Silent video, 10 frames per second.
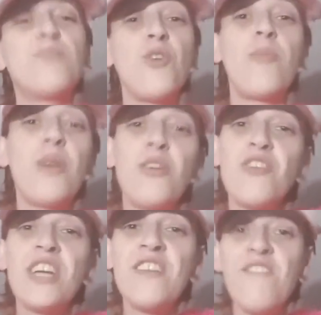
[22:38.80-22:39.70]
proper
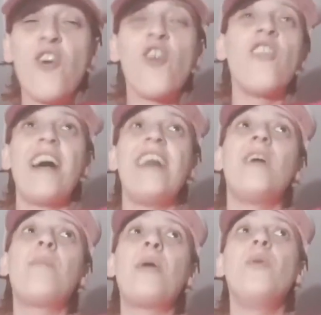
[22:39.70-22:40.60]
rainfall in
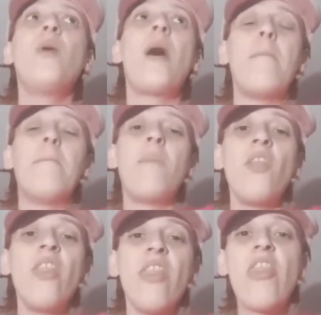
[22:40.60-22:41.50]
about a
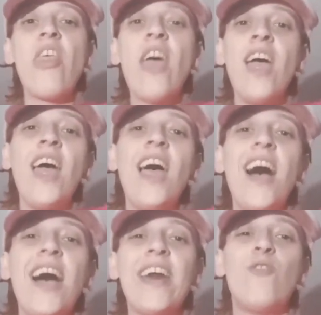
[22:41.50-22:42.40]
month.
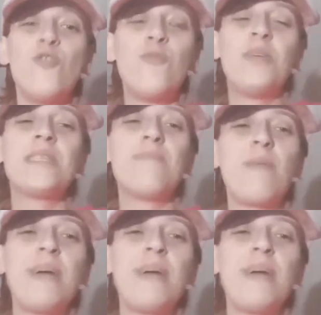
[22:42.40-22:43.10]
And I opened my